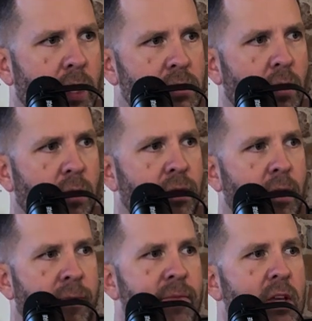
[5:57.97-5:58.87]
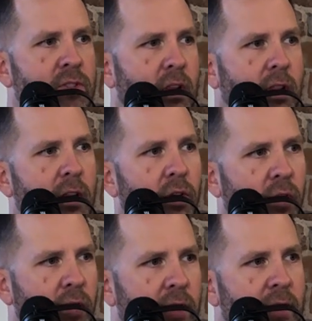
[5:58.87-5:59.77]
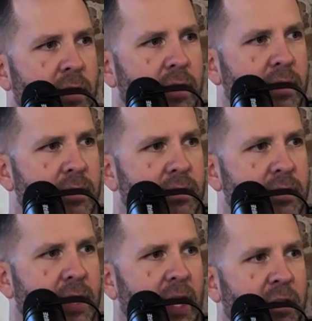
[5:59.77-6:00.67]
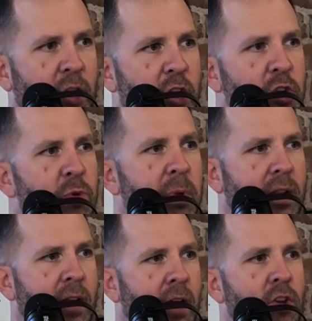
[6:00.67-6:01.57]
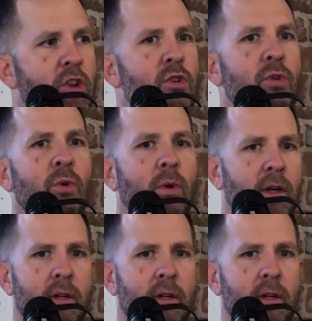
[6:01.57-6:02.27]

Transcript: And so it feels a little kind of a new